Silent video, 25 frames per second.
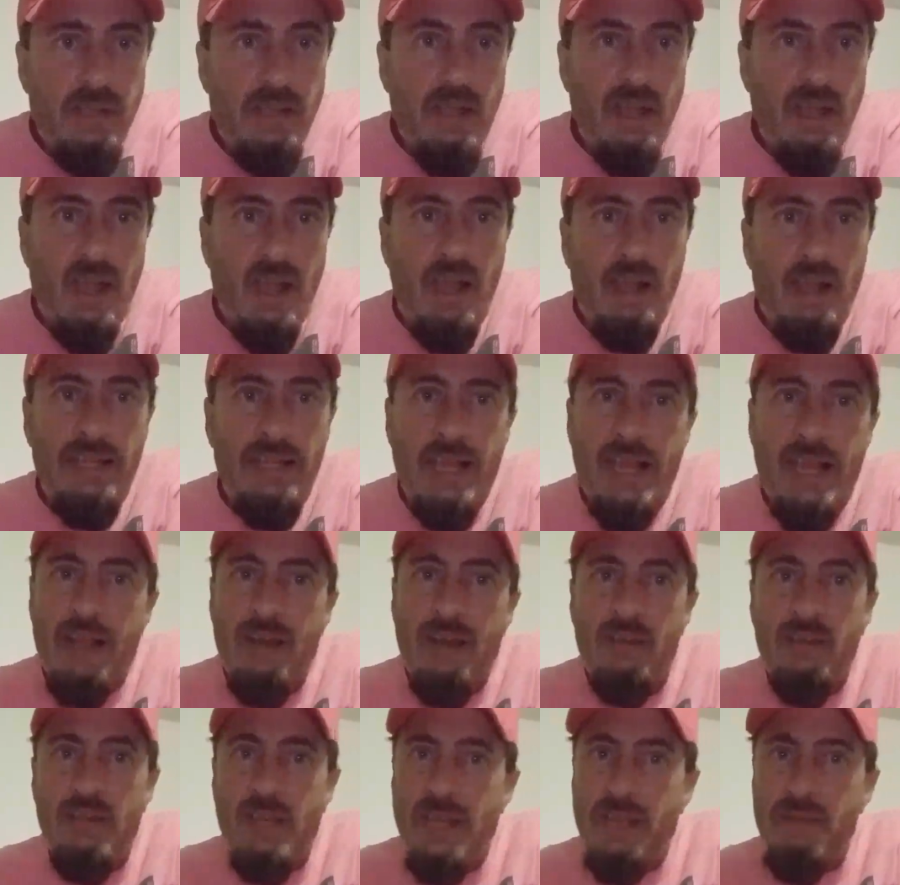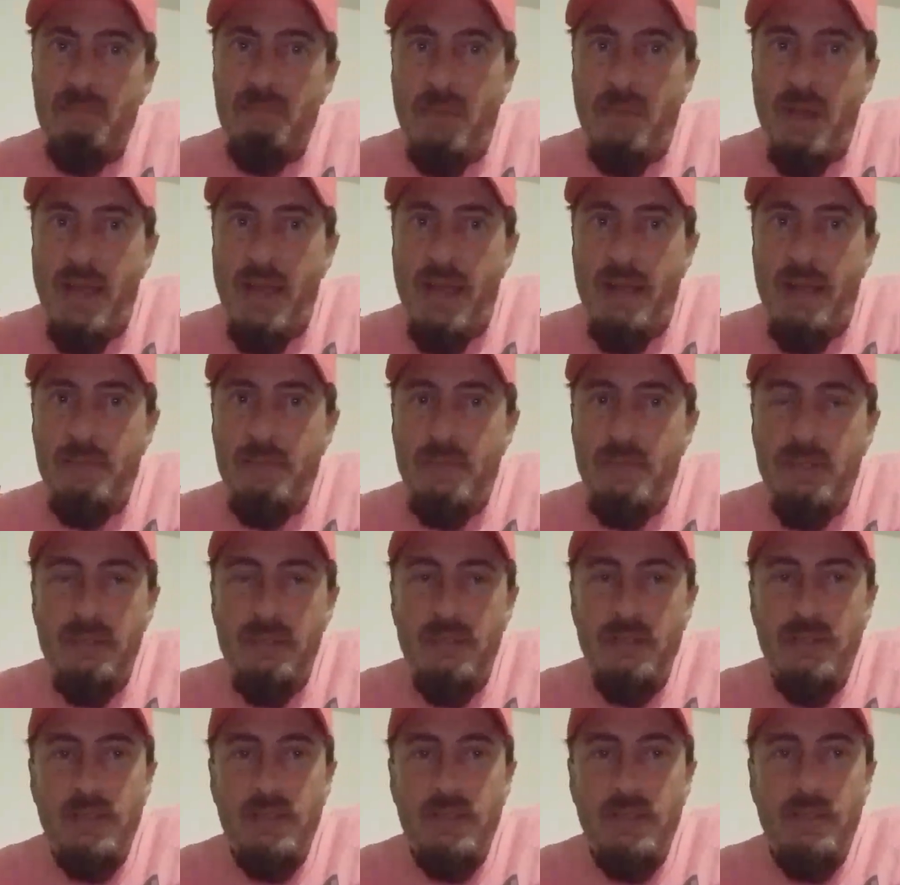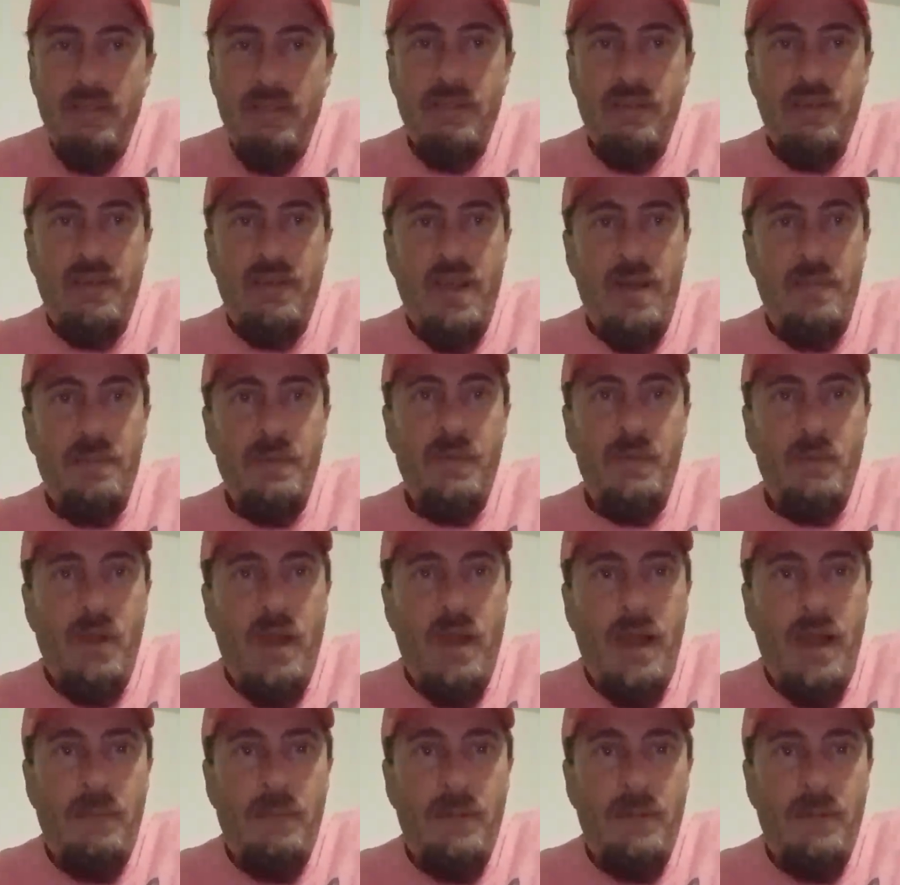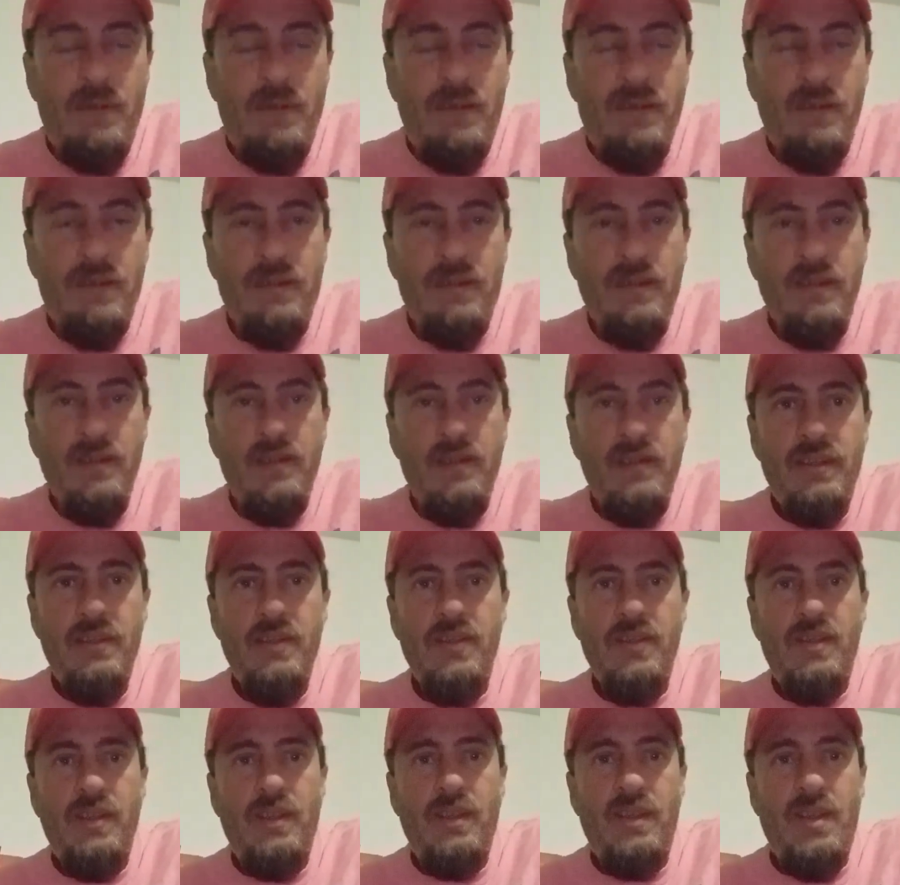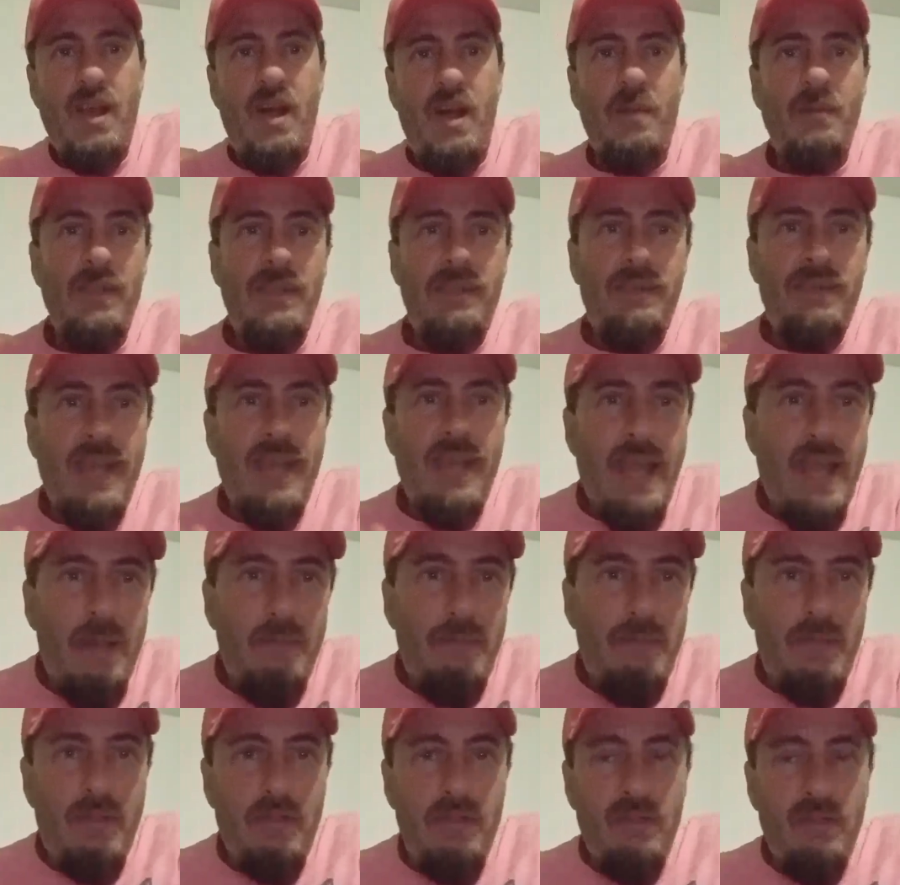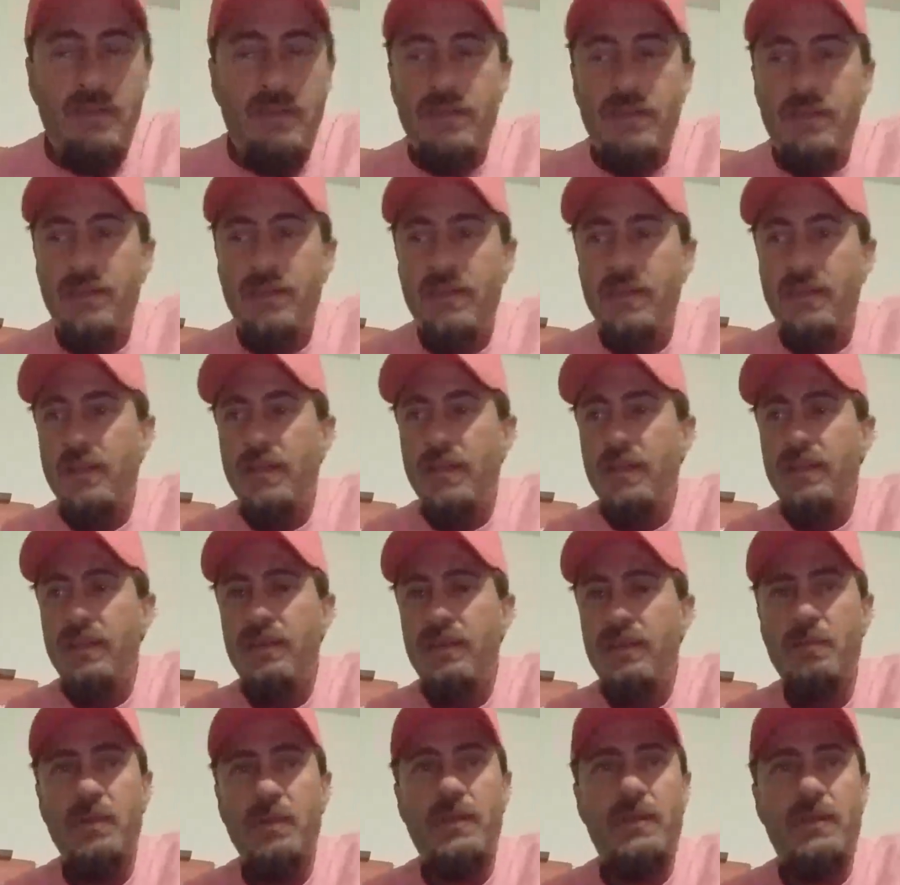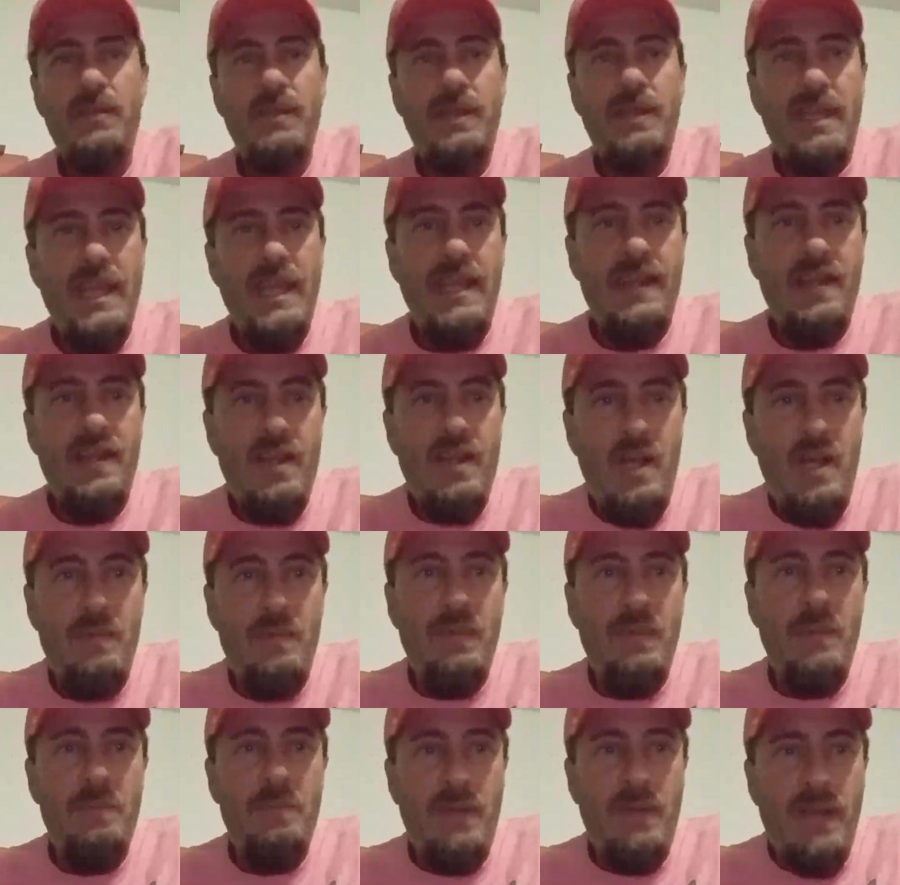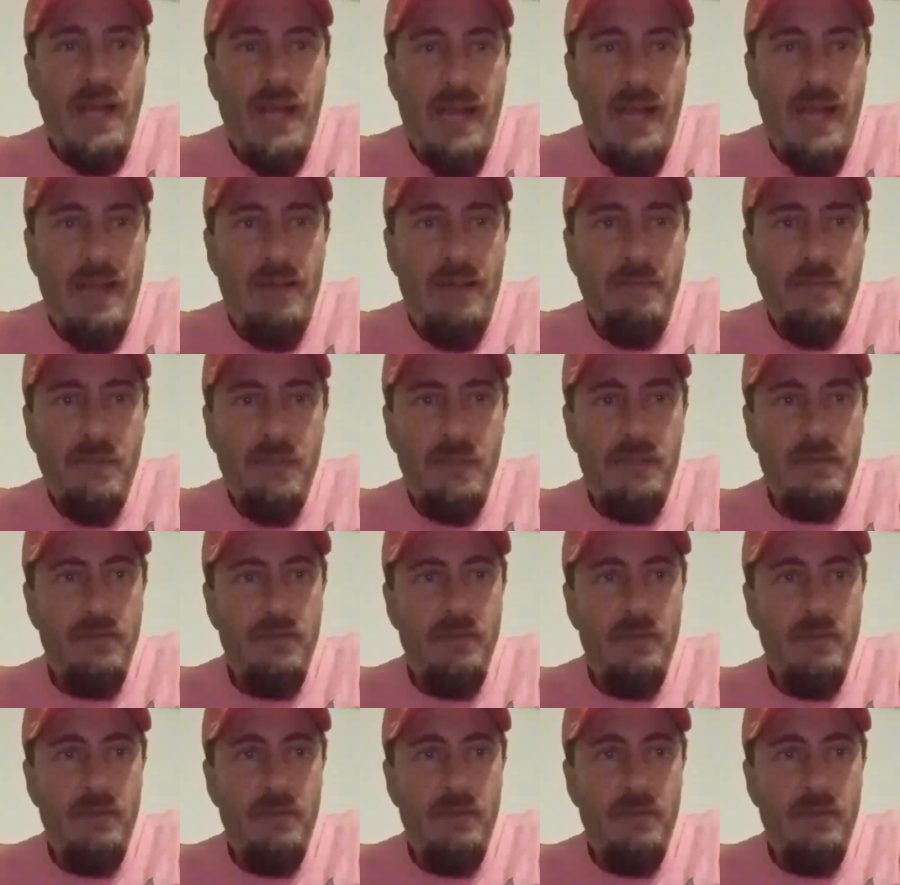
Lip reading: Yeah, I don't like Bob. You can call me Robert. You can call me Dabber, but you can't call me Bob.